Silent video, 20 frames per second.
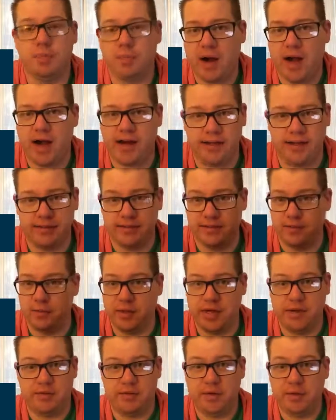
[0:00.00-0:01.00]
product, or
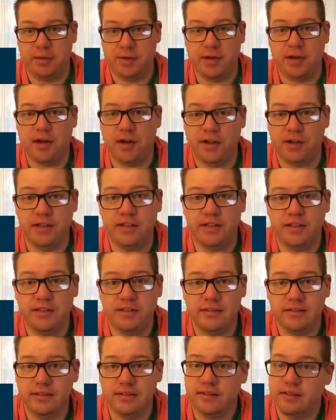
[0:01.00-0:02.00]
whatever you want to call it,
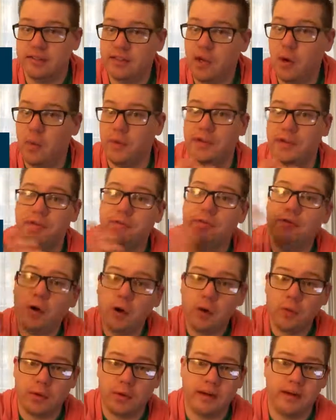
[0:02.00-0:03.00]
going
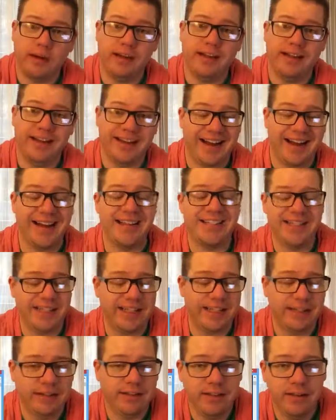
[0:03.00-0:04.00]
forward in
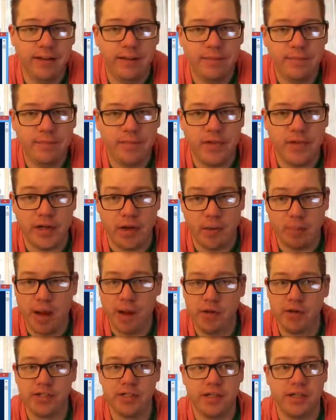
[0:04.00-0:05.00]
IT.
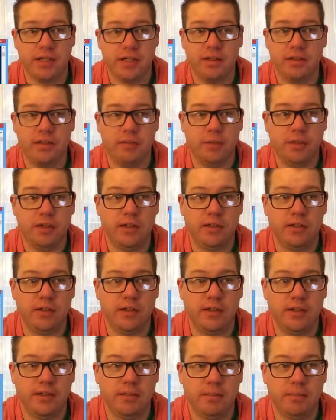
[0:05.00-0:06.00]
PowerShell
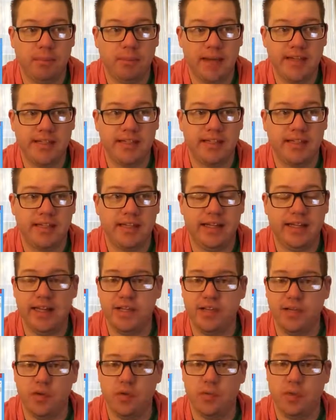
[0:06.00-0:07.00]
will basically
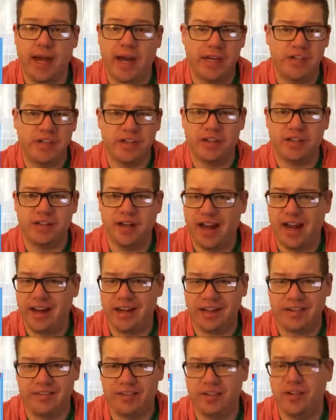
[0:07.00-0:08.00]
let you manage your
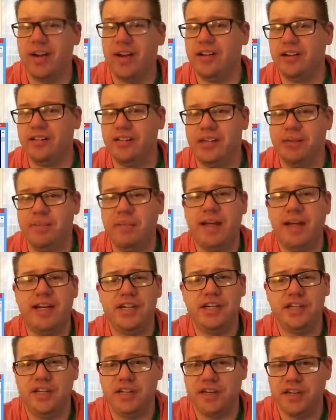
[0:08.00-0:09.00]
Active Directory,
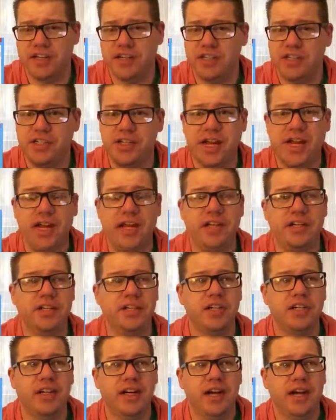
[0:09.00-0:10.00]
manage your
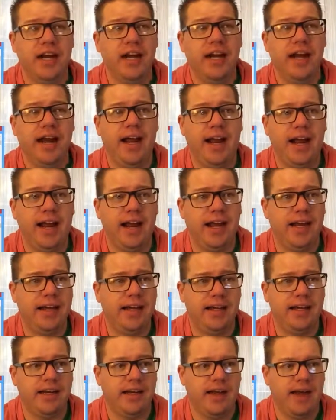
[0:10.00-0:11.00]
Exchange,
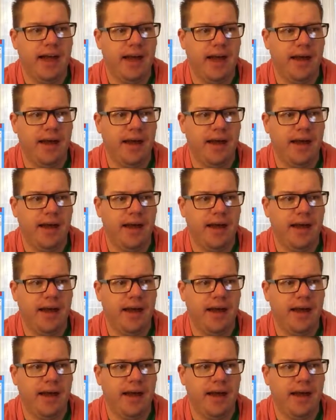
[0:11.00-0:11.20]
and